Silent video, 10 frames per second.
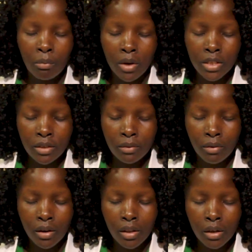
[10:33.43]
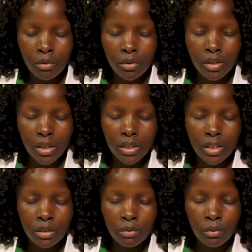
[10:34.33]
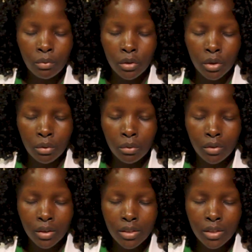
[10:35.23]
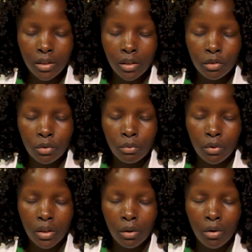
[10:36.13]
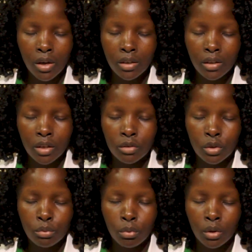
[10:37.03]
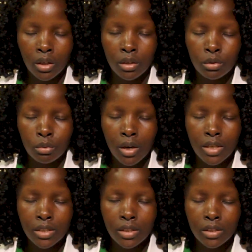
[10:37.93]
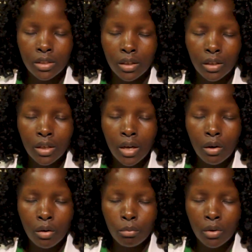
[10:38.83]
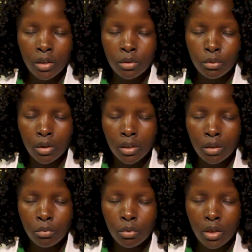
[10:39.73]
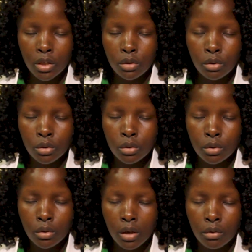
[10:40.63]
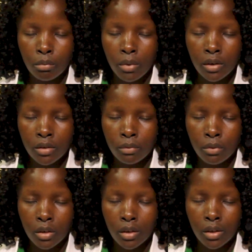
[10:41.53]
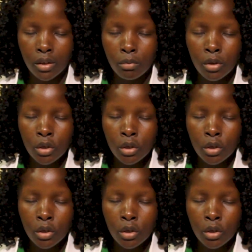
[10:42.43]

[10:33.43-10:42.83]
Mighty Father, we are grateful for your goodness. Thank you for the word that you have spoken to us this day. We bless your name, we exalt you, and we magnify your name.